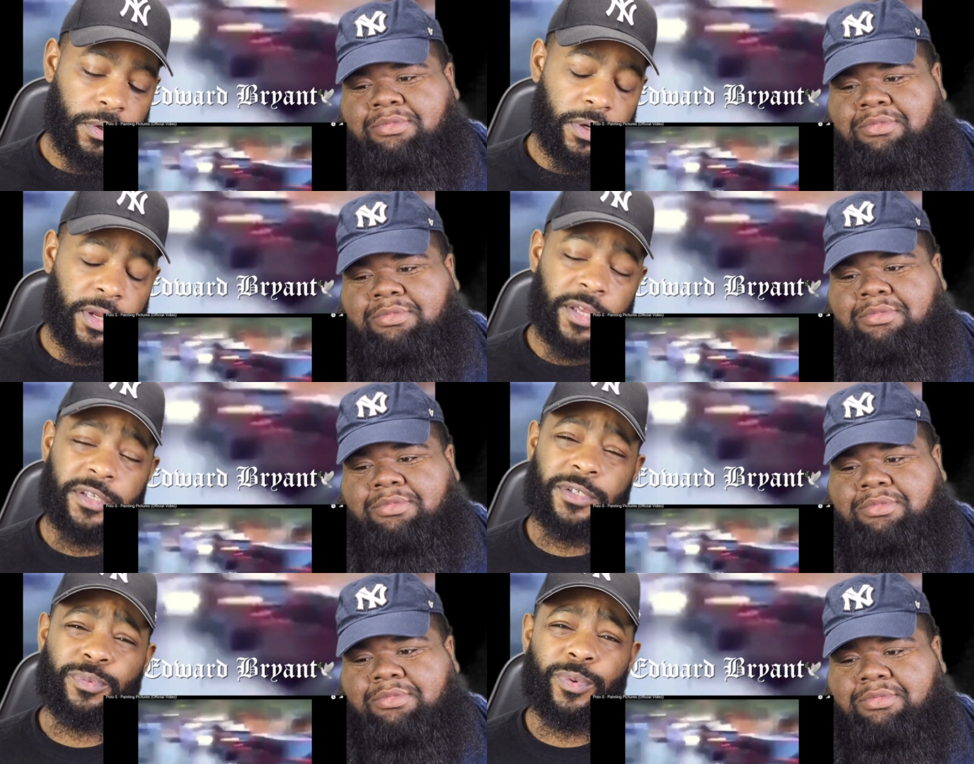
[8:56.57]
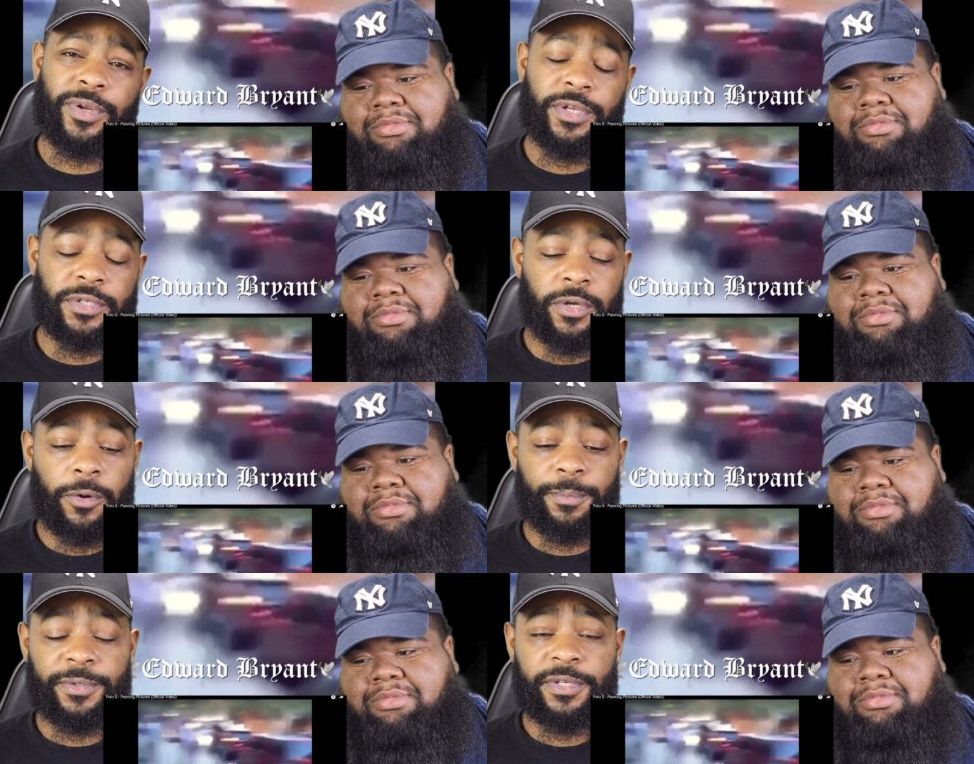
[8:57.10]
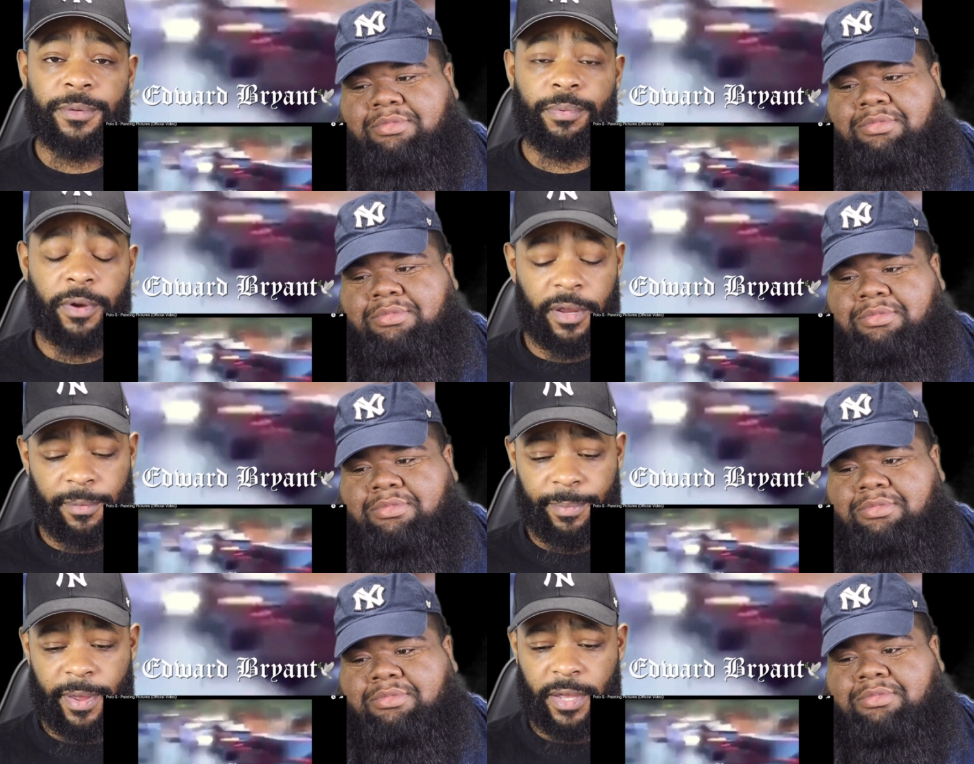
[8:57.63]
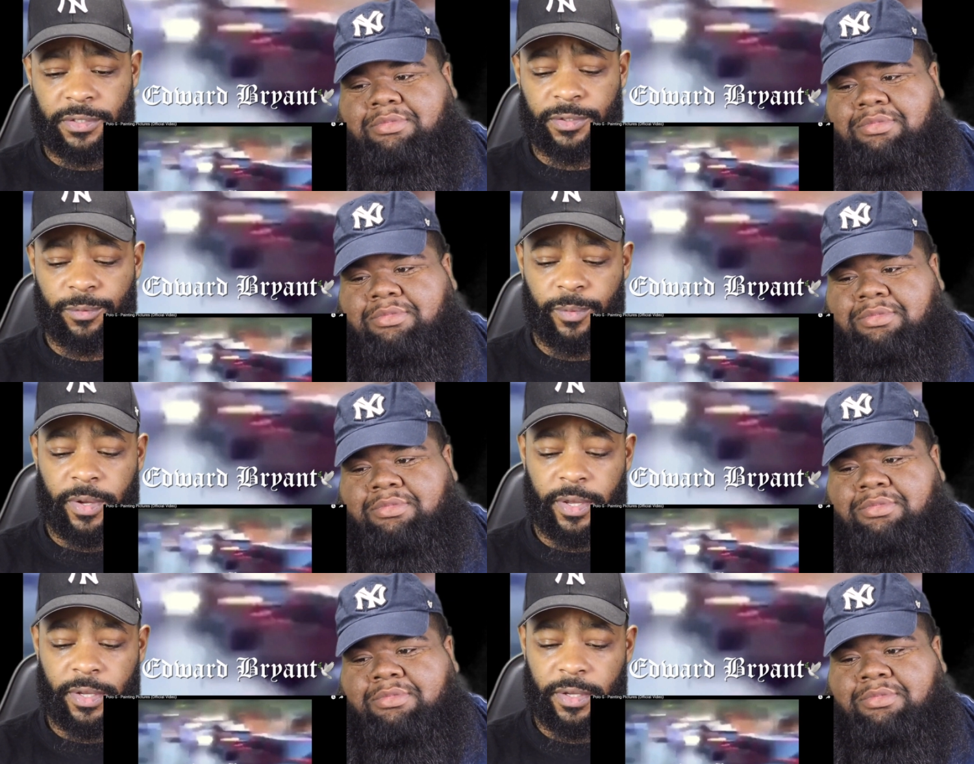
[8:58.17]
Speaker 1: I guess it's one of his homies that probably passed
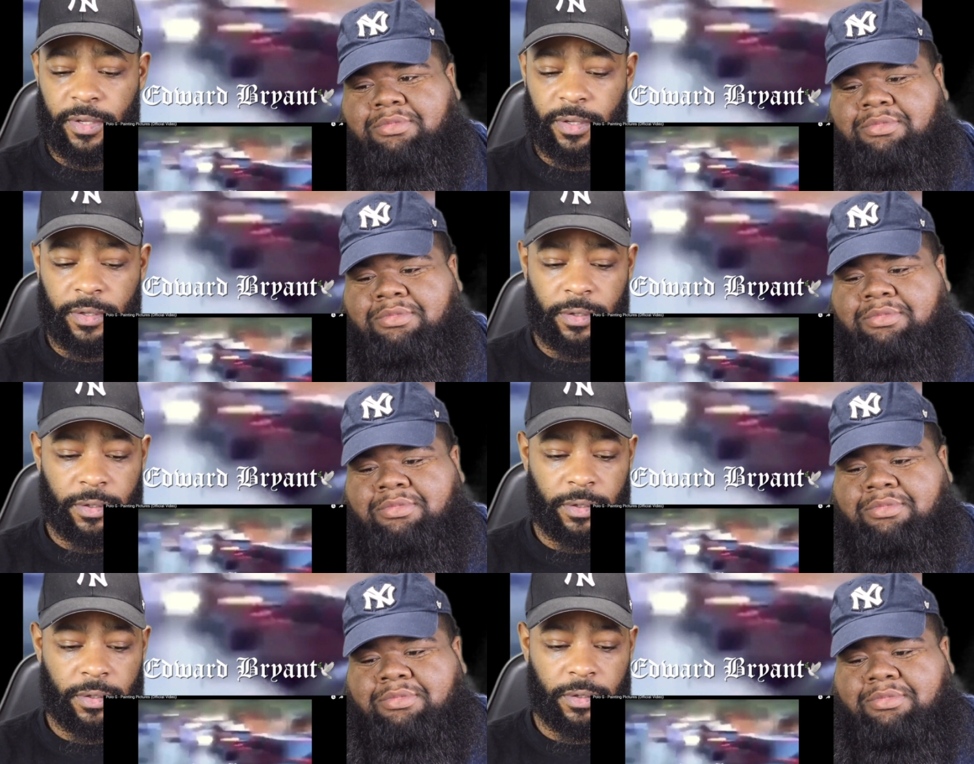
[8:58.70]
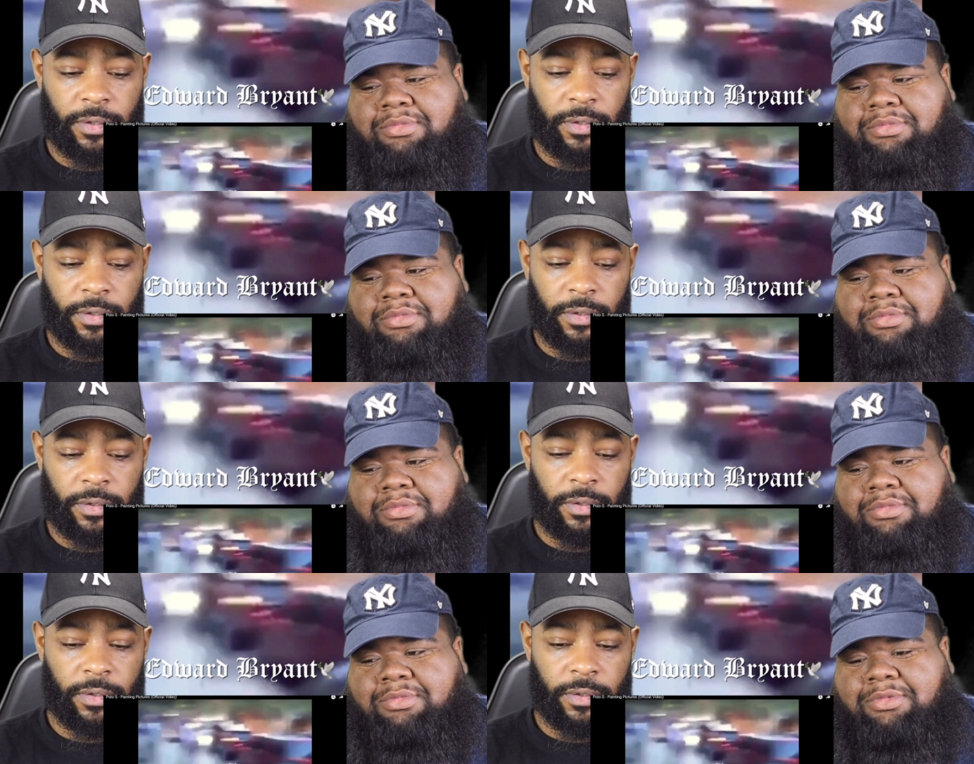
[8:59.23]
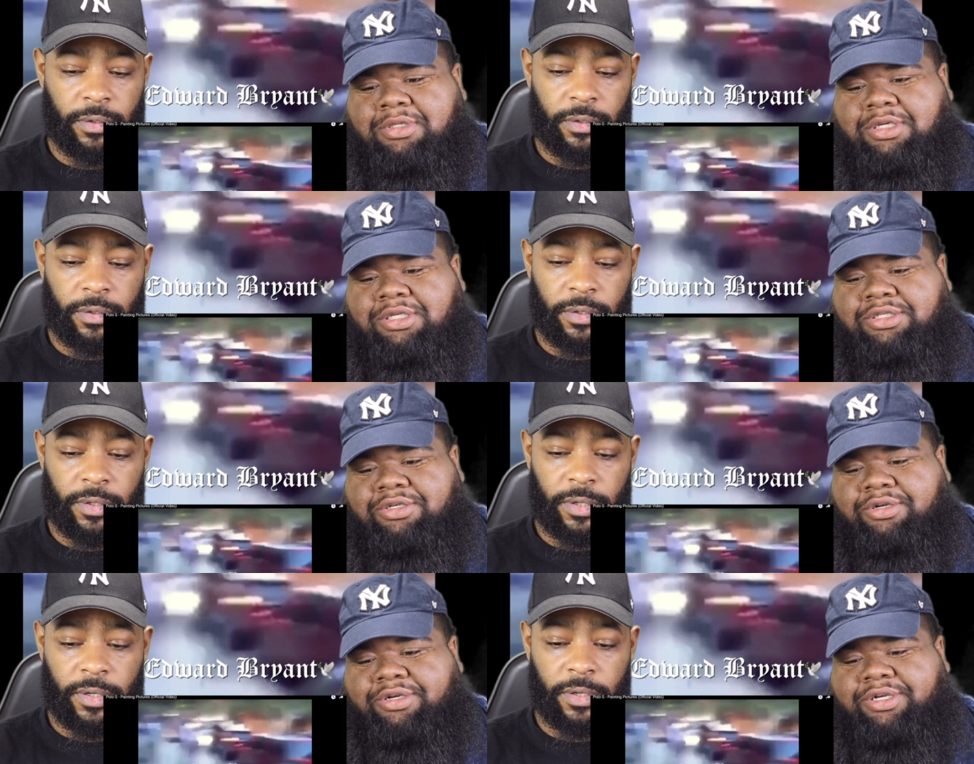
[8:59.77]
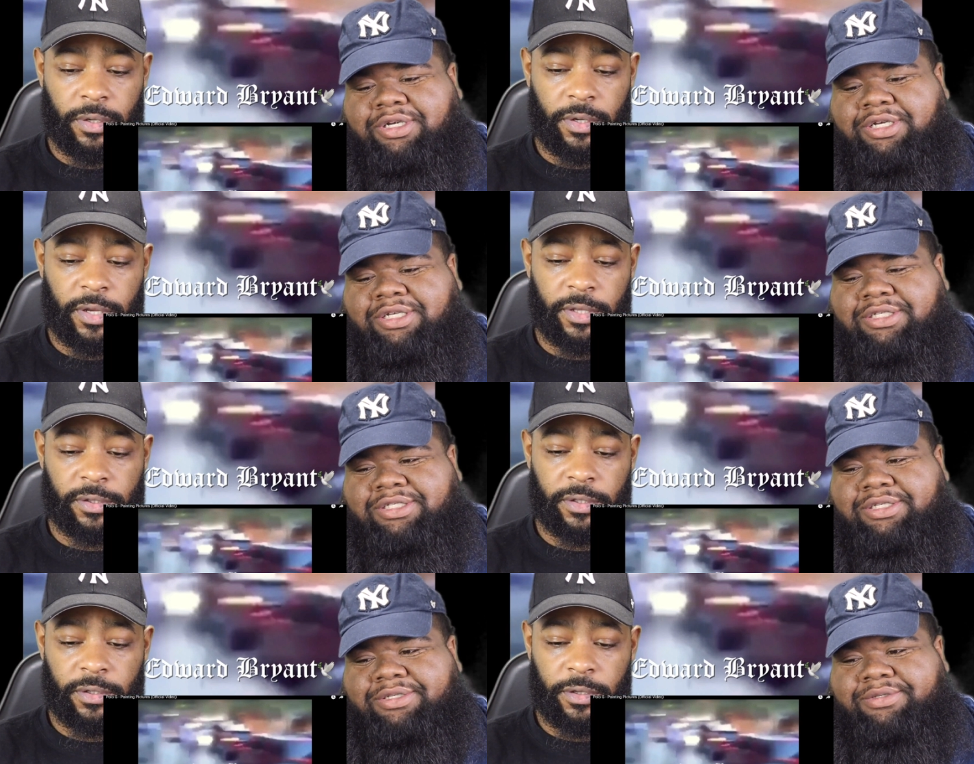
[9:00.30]
away. That's crazy. You
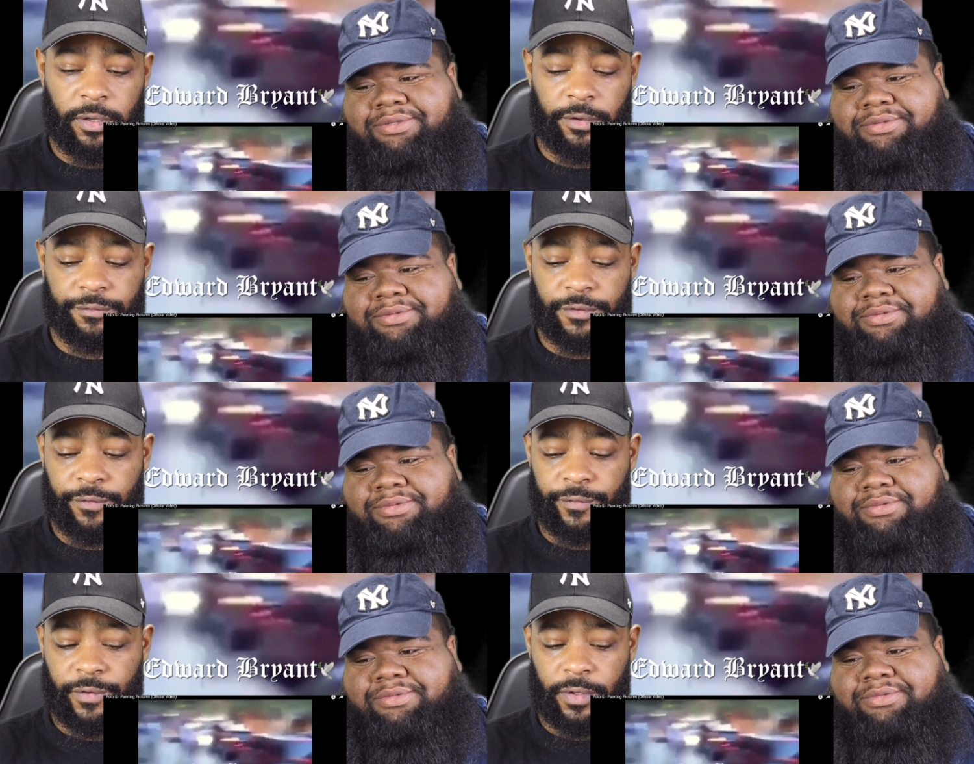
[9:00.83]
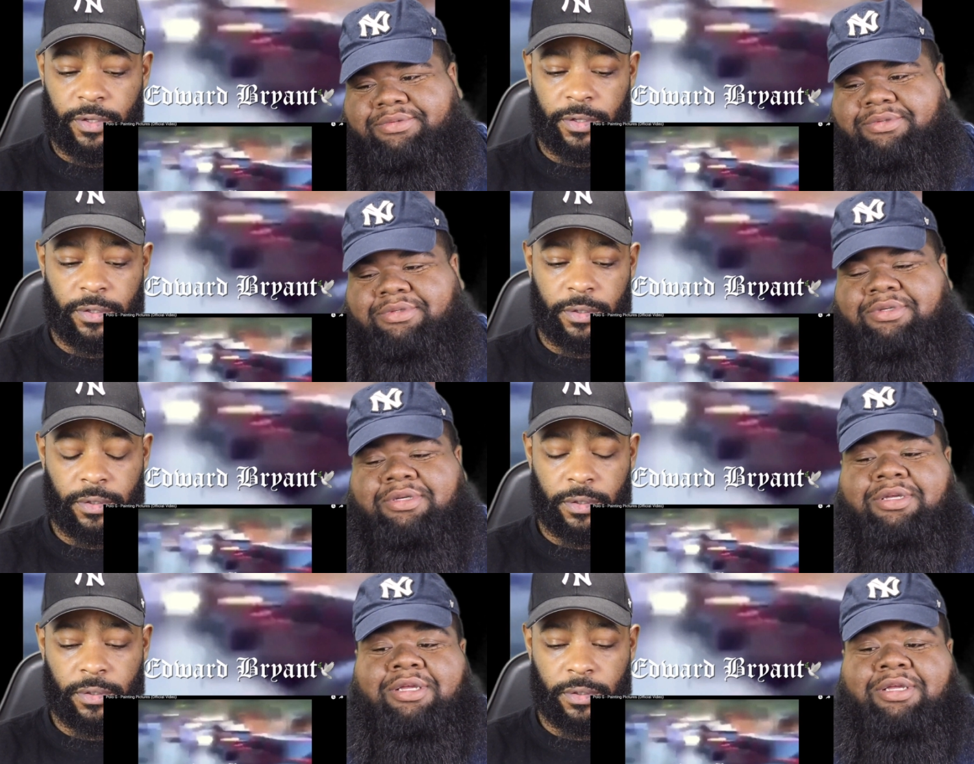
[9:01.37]
got the doves over there.